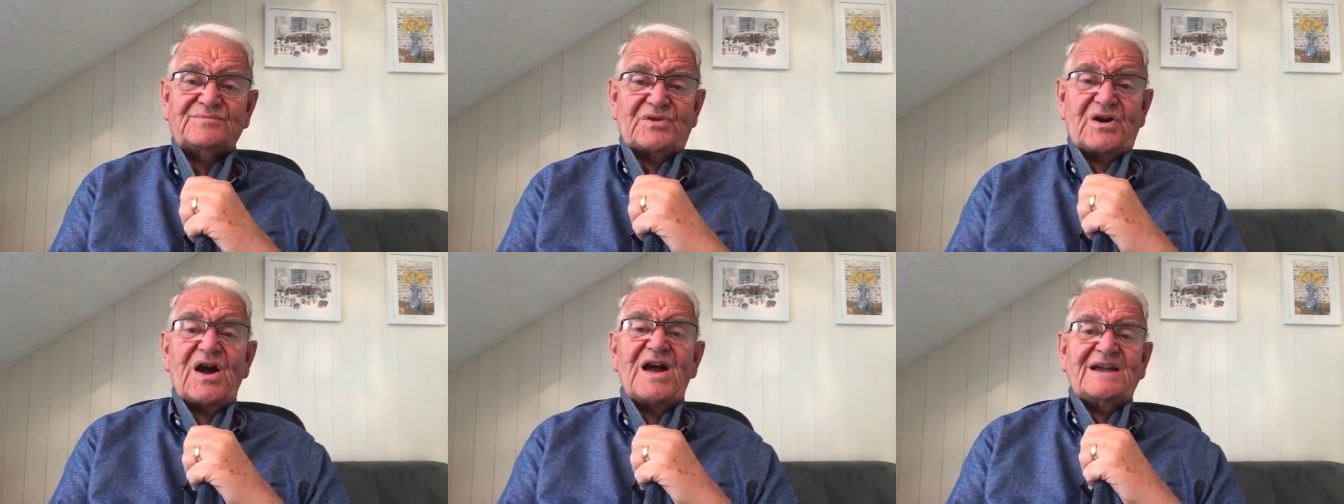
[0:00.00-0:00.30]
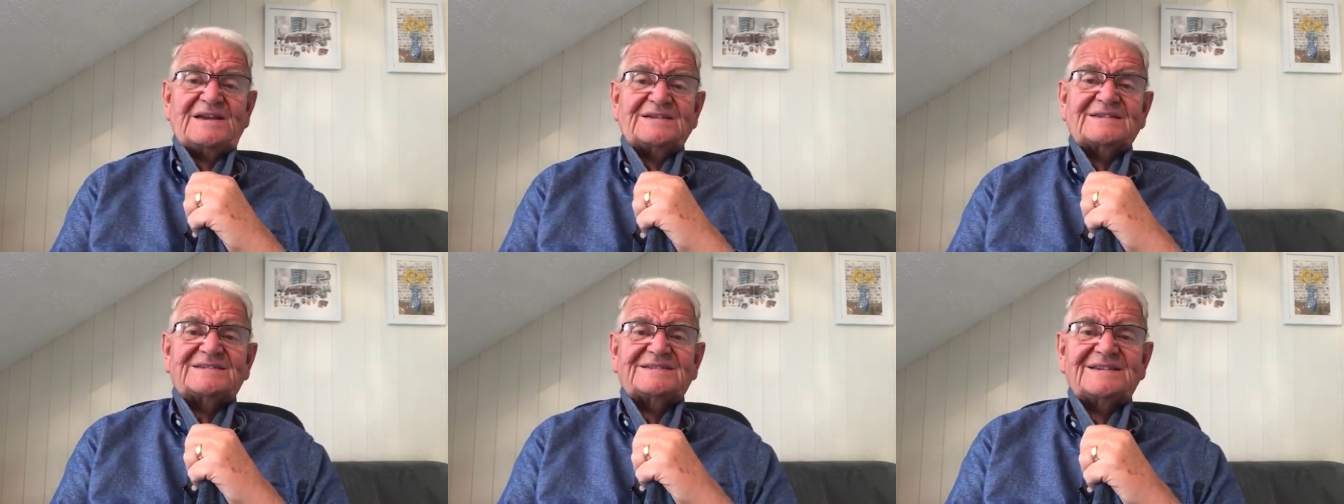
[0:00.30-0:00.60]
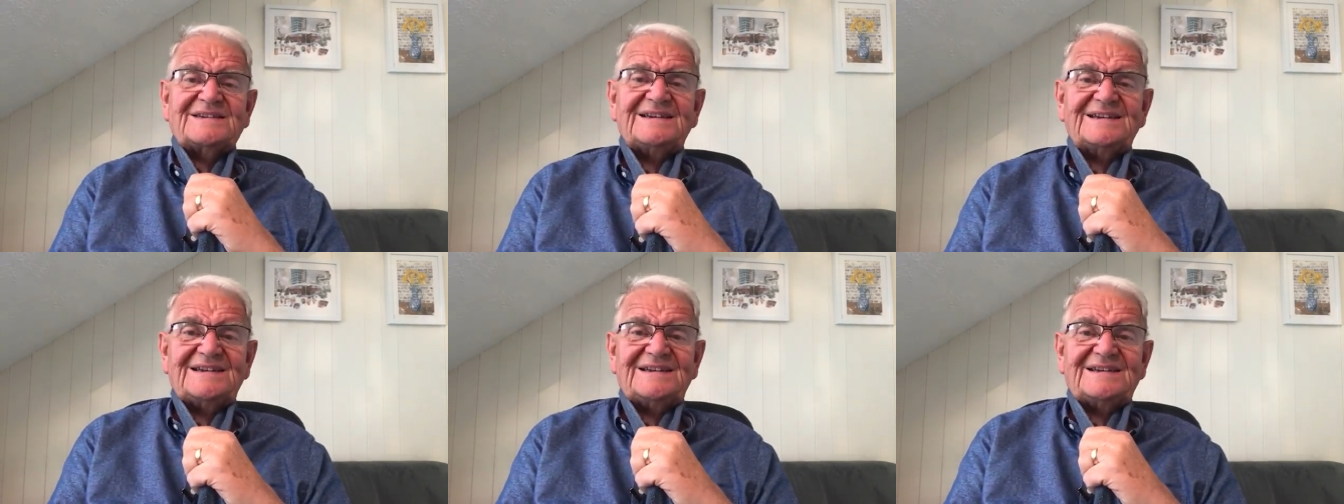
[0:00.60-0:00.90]
price.
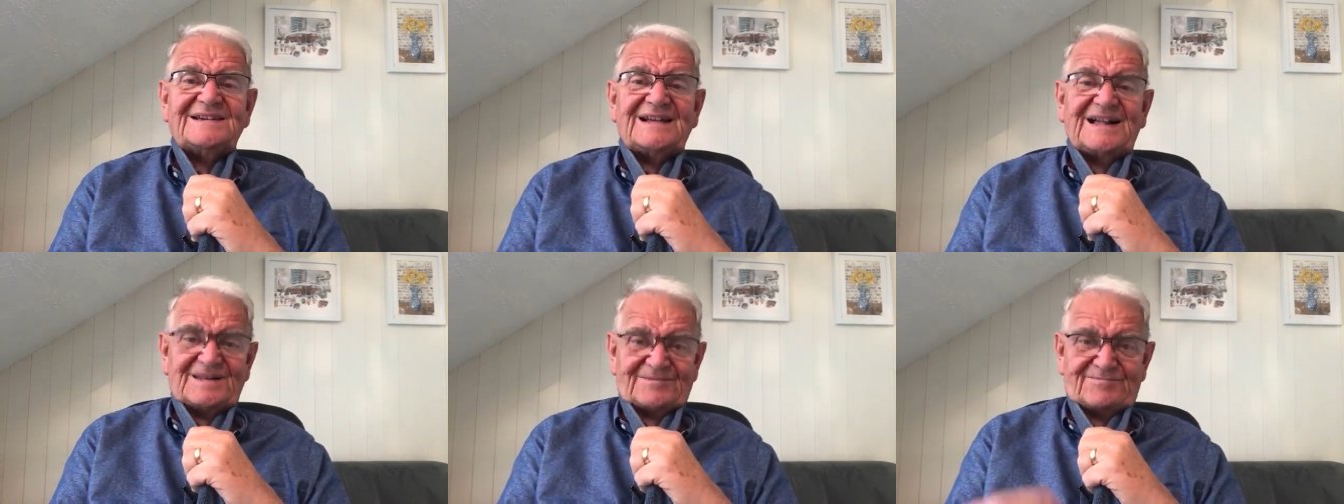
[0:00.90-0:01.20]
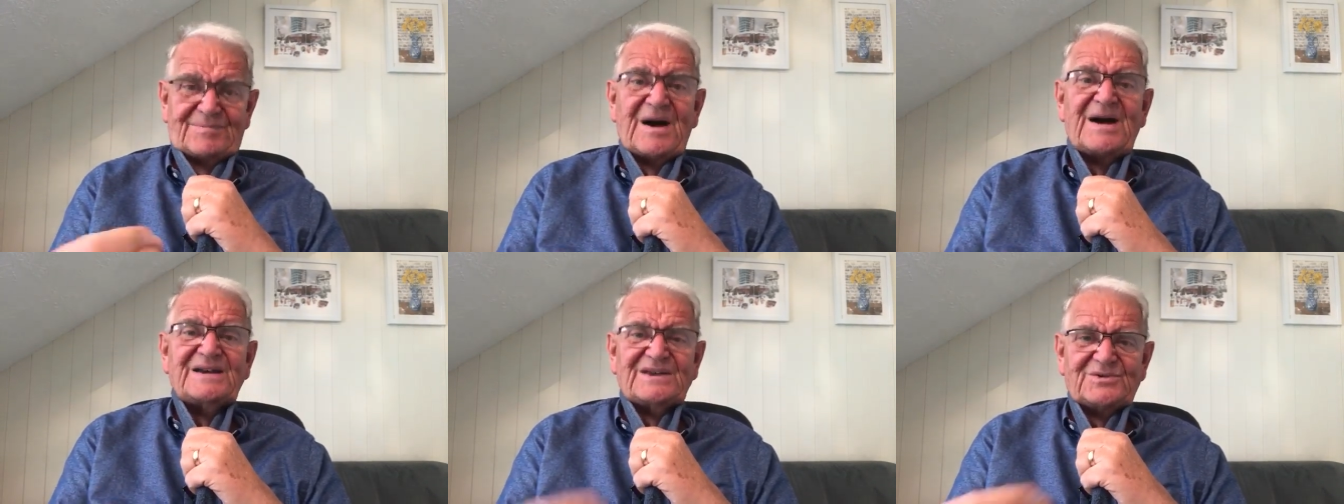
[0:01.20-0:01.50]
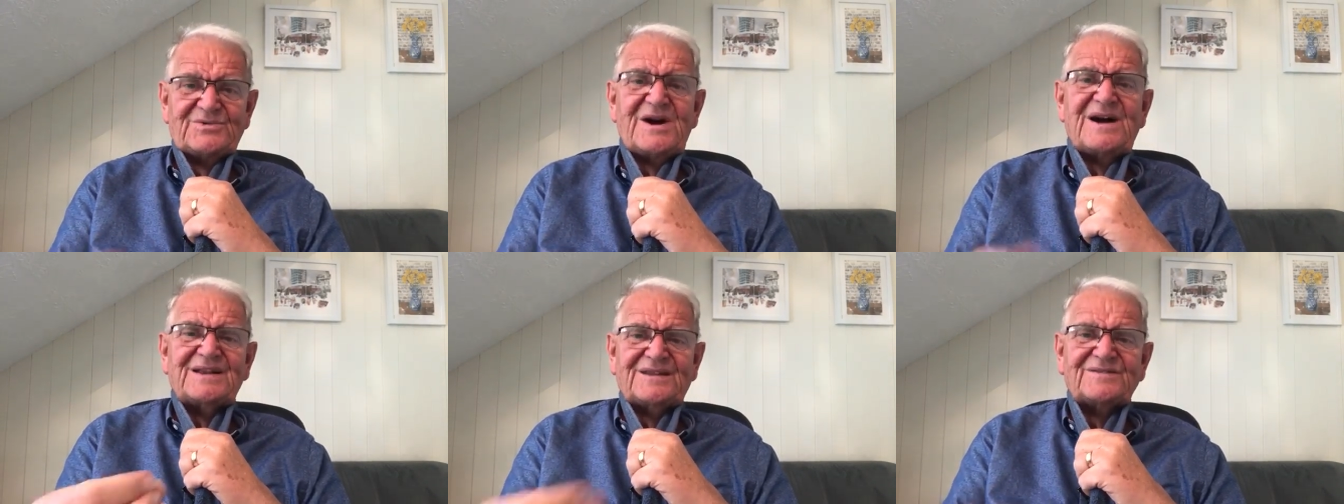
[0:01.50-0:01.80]
I'll buy
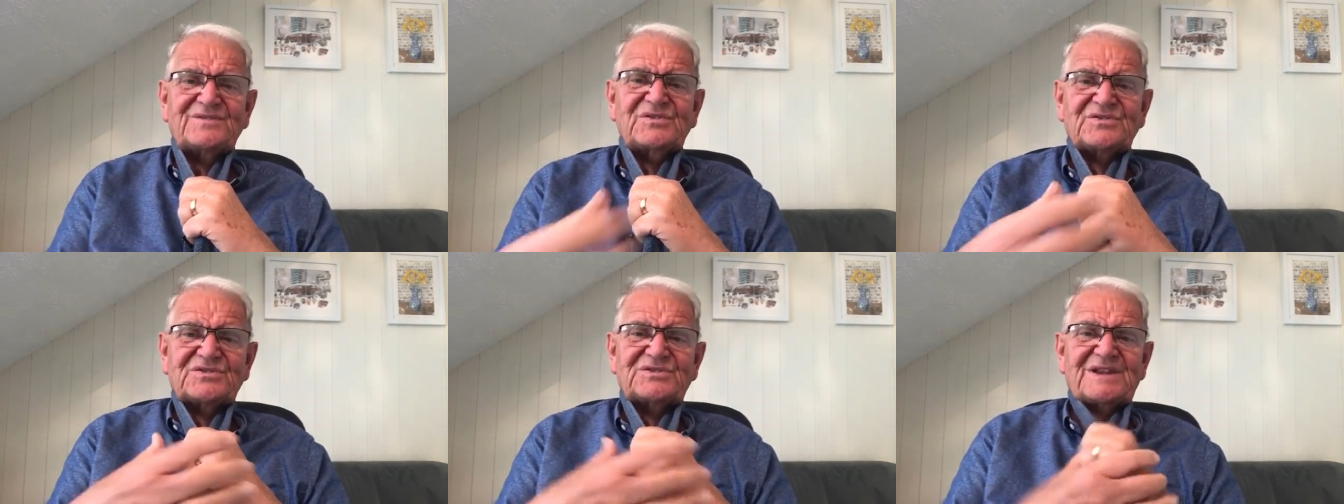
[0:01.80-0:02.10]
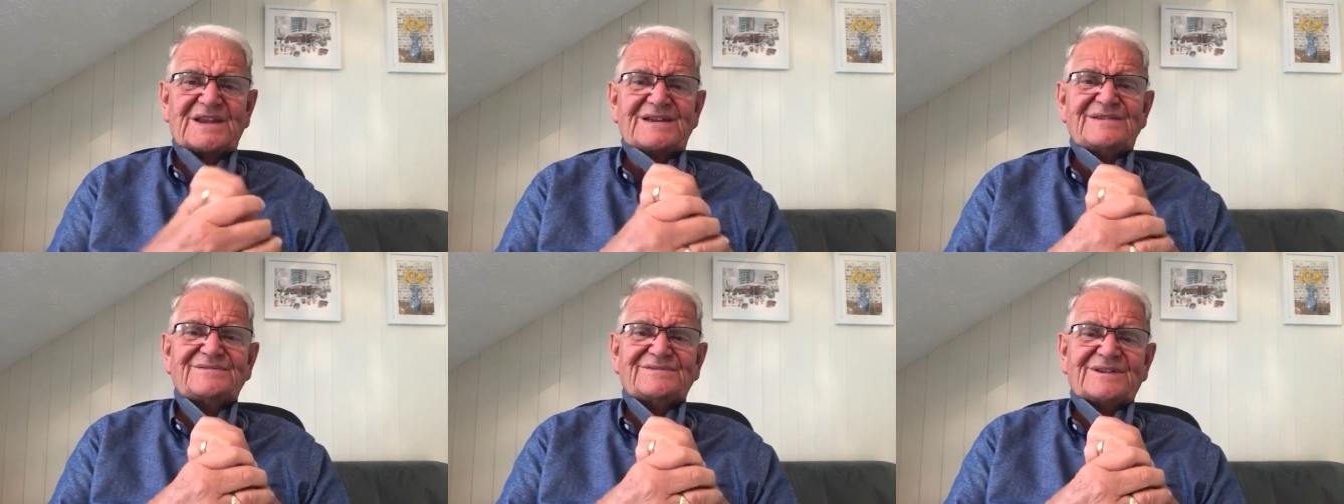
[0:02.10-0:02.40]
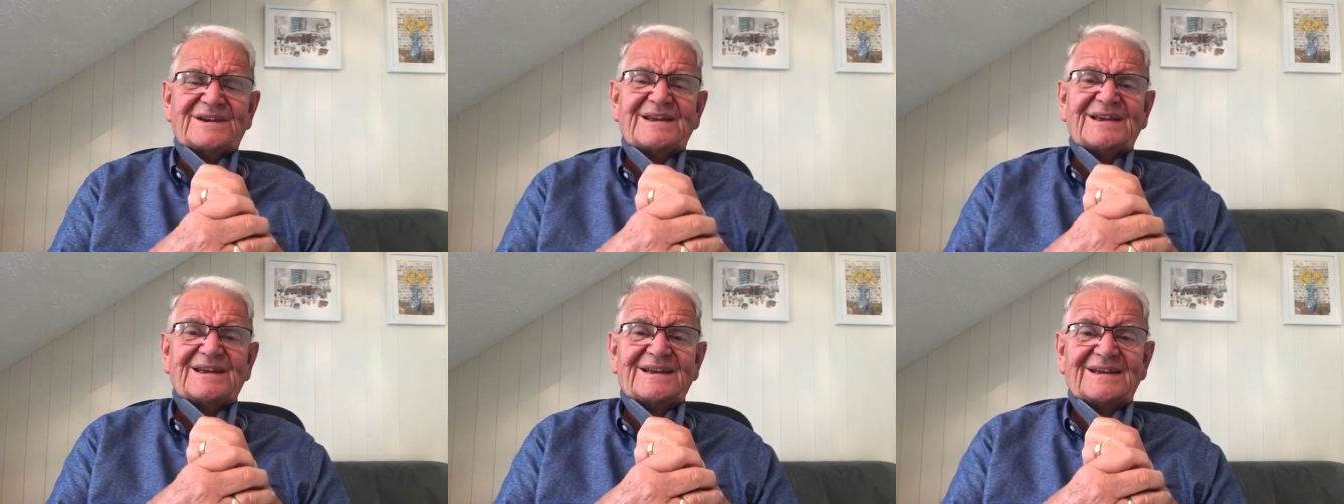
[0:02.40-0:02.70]
you out of your
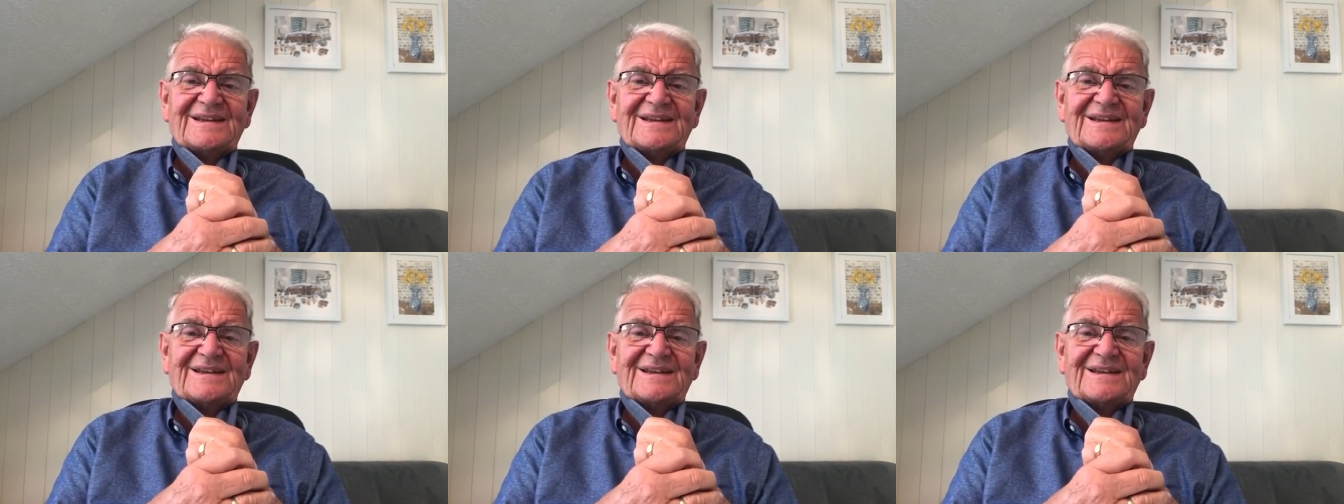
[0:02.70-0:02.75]
slavery.